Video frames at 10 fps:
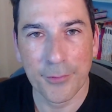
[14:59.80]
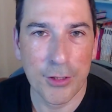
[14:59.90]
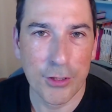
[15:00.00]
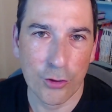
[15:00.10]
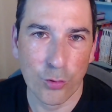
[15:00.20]

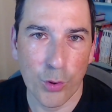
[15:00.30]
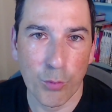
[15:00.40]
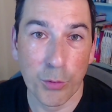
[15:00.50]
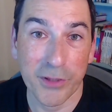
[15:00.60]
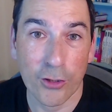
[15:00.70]
video, we
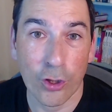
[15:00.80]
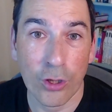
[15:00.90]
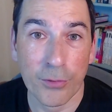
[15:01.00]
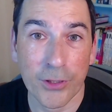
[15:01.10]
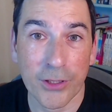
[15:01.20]
will be
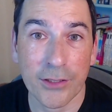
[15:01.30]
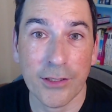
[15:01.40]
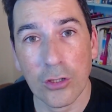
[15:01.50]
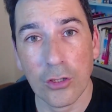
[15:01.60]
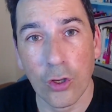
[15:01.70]

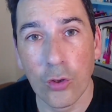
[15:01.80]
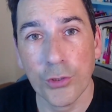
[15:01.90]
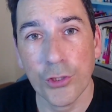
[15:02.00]
covering all